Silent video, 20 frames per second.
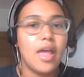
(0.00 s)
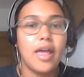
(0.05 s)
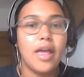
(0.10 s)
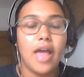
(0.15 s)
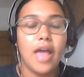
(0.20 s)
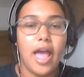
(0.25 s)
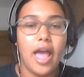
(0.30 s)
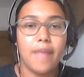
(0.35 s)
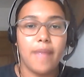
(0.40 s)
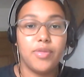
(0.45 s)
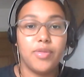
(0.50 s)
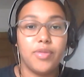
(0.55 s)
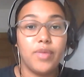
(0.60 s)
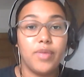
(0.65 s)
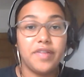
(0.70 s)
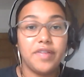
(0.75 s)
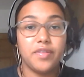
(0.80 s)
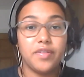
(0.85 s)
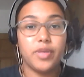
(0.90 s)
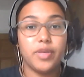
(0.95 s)
The
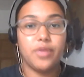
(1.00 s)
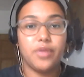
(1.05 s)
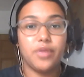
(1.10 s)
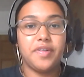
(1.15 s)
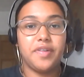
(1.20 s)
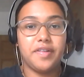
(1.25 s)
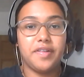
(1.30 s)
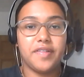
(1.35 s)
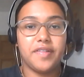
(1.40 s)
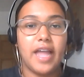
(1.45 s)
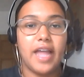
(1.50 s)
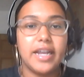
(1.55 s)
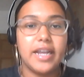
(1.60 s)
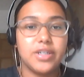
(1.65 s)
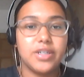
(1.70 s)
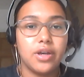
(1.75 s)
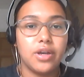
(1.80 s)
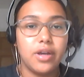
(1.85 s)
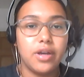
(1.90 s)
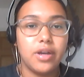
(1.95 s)
reason that we're using
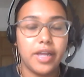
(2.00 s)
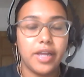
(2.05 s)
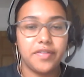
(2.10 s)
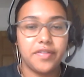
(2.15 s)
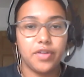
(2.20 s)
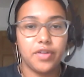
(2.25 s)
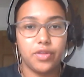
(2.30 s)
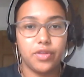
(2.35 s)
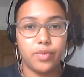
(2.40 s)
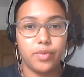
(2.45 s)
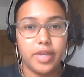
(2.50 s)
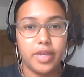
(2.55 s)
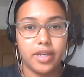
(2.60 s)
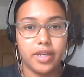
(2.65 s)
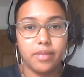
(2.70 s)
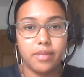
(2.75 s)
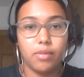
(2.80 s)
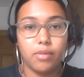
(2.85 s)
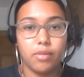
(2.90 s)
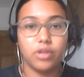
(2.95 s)
Slido is so that we
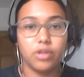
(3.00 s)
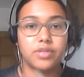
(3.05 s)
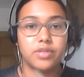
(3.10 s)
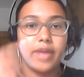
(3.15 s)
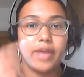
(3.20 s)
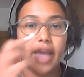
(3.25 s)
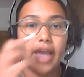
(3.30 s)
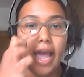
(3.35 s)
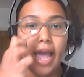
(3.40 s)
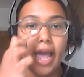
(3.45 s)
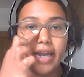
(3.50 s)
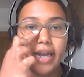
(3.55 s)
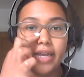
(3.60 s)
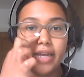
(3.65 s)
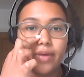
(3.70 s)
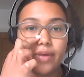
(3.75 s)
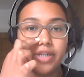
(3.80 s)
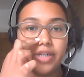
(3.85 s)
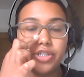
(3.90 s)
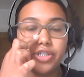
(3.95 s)
can moderate any
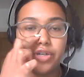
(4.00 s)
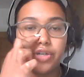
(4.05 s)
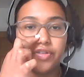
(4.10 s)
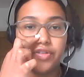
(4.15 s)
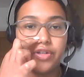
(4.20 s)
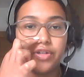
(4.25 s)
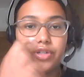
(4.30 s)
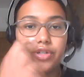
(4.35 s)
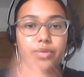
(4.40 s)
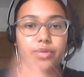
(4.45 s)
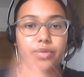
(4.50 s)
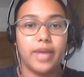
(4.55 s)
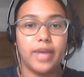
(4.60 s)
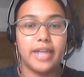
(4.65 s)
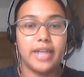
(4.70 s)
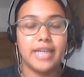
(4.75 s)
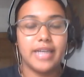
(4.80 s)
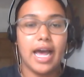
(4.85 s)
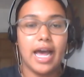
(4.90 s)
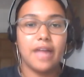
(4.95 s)
questions that do
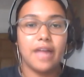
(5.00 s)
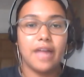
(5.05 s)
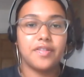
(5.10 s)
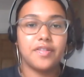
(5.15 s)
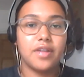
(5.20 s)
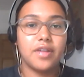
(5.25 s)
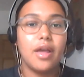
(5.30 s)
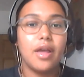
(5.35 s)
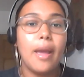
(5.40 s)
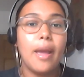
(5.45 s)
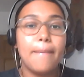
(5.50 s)
get asked.